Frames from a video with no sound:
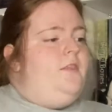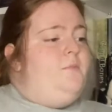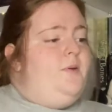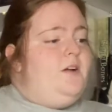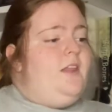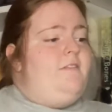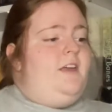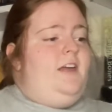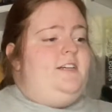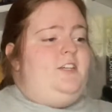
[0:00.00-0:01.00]
Book Loving
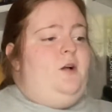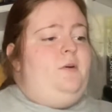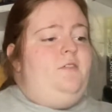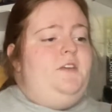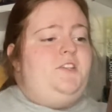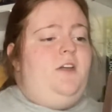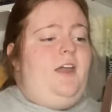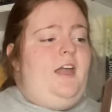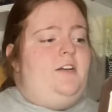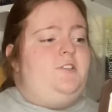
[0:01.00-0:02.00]
Character, a book featuring a
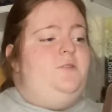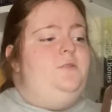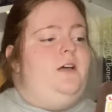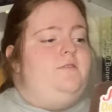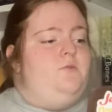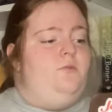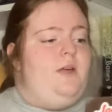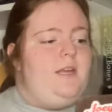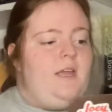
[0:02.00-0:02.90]
character who loves reading